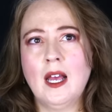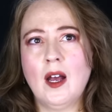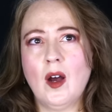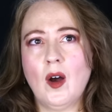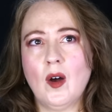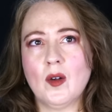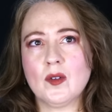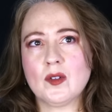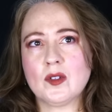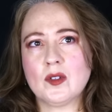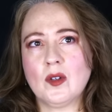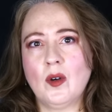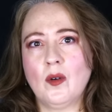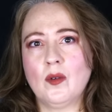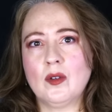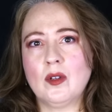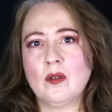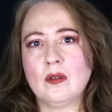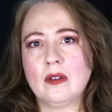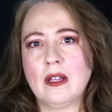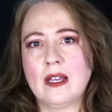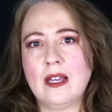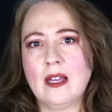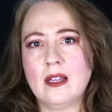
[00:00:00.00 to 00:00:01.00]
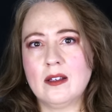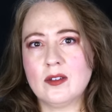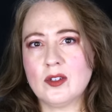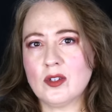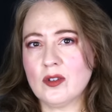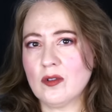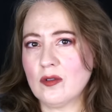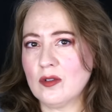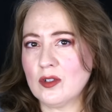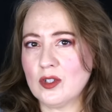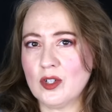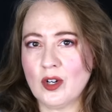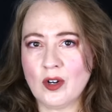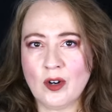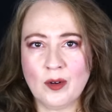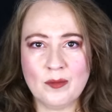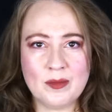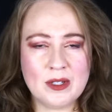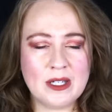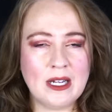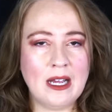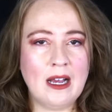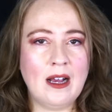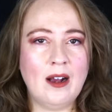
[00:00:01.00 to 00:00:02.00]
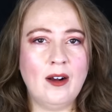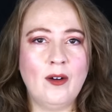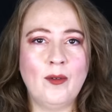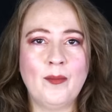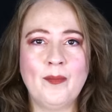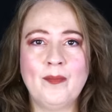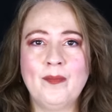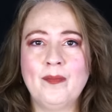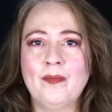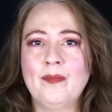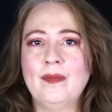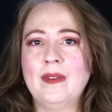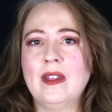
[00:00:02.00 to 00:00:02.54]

Also, you lay certain terms down.